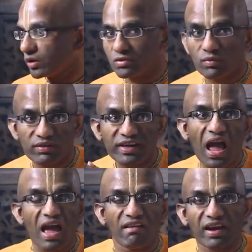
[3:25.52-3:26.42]
this way, we
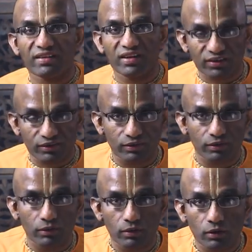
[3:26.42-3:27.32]
direct it.
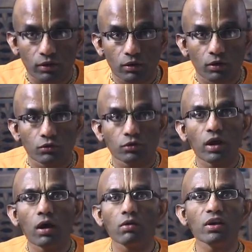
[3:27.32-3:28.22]
So
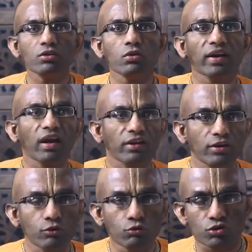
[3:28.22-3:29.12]
now let's look at our
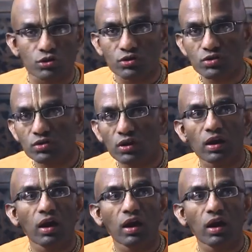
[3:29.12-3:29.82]
intuition